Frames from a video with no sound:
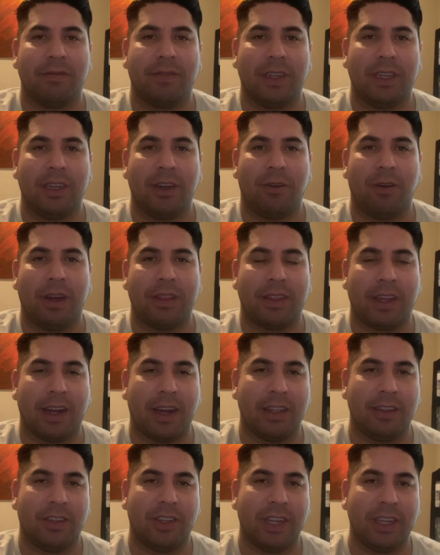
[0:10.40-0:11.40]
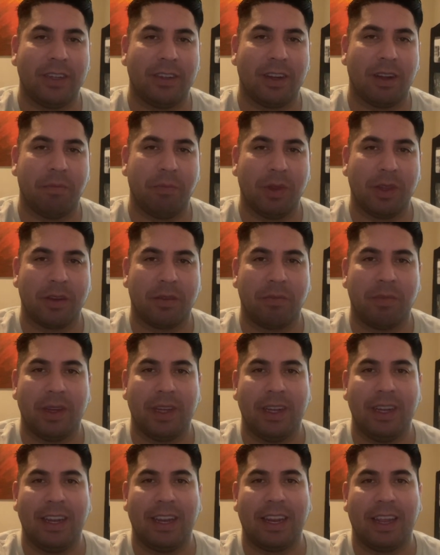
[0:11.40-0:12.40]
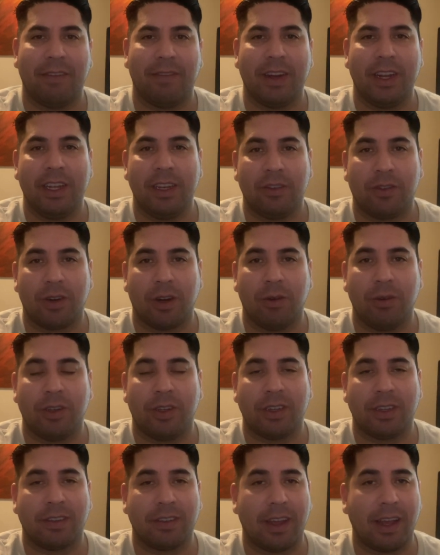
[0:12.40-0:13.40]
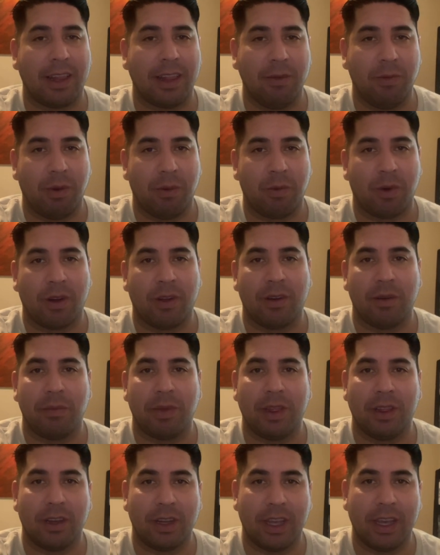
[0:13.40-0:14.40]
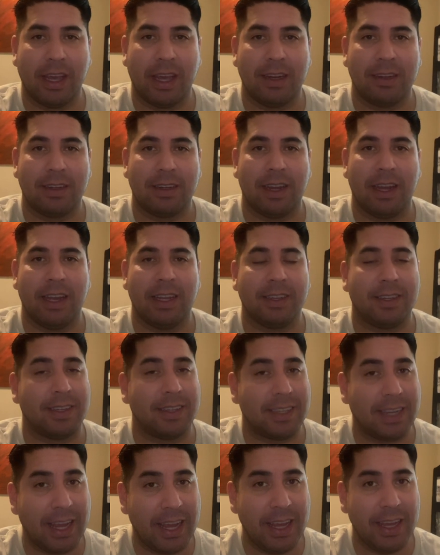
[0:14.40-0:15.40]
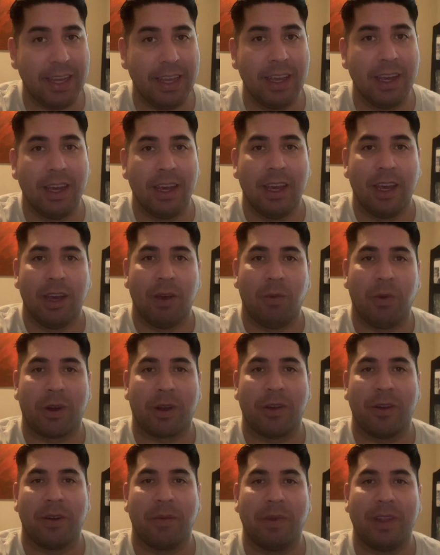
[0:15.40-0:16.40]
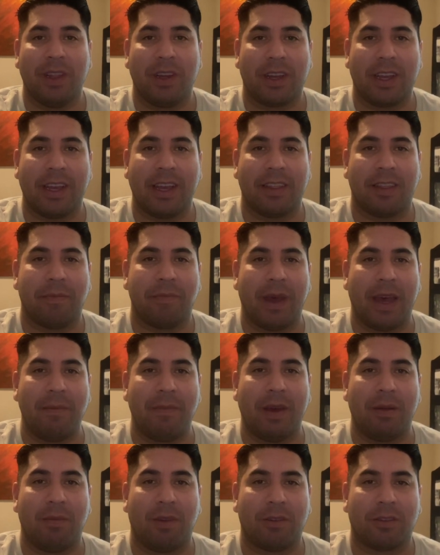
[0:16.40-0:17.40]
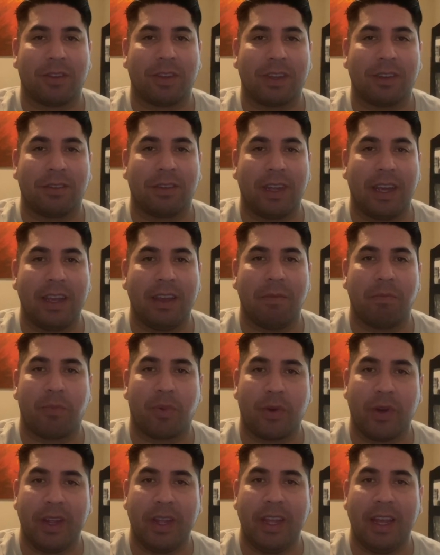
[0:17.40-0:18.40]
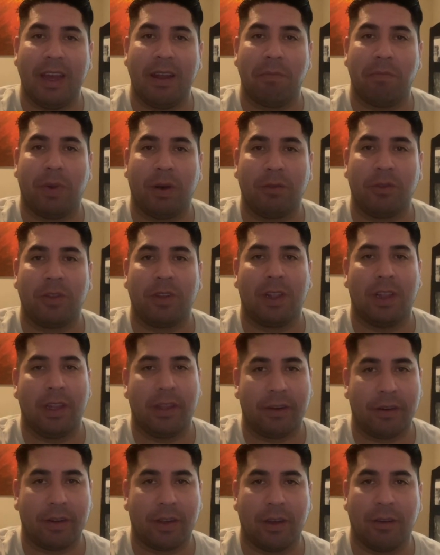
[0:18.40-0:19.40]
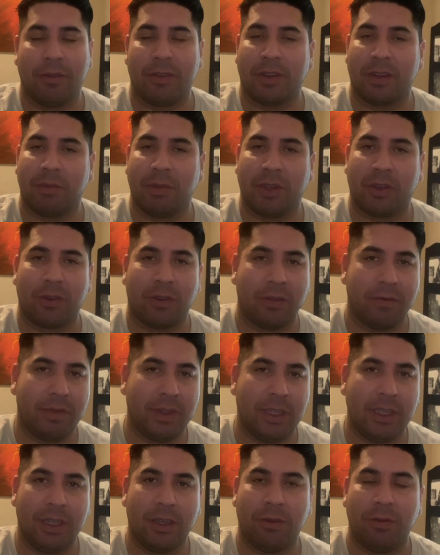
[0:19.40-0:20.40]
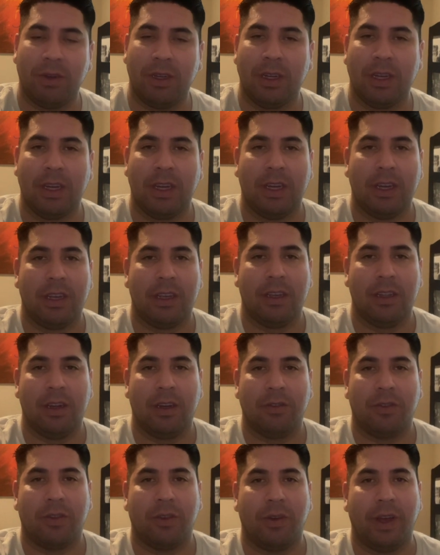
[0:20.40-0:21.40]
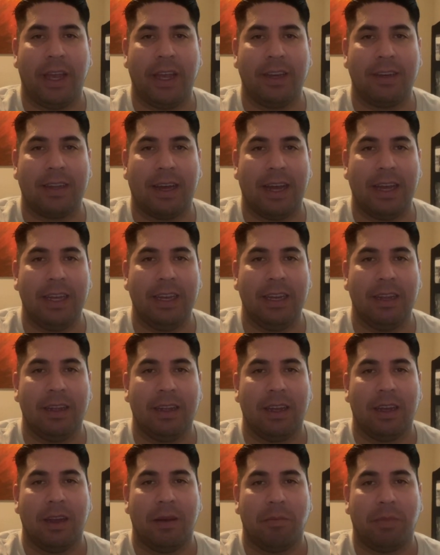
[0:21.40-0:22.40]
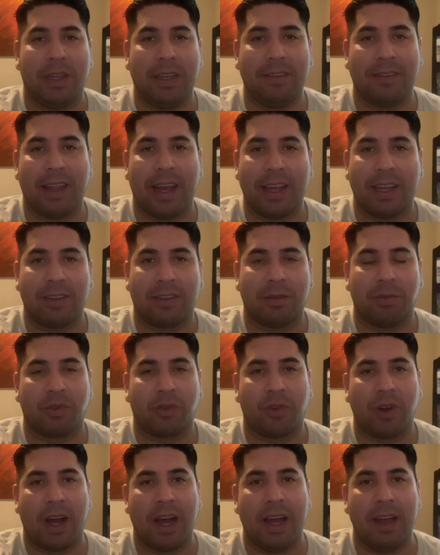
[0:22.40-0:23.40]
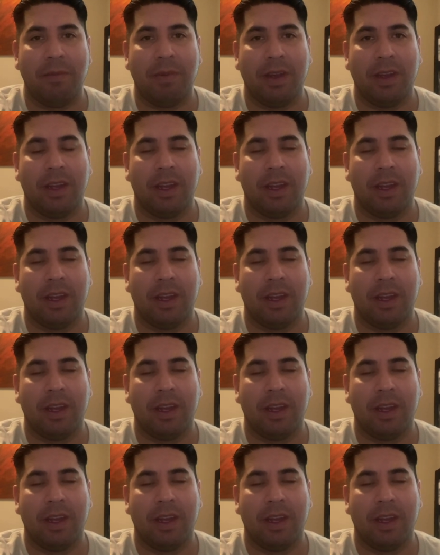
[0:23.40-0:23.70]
video. I thought I'd change it up a little bit and give an intro into exactly what we're going to be looking at today. And today, we're going to be looking at the Batman motorcycle tank pre and post clear coat. It's going to be a short video, you know, so hang tight. Please like and subscribe.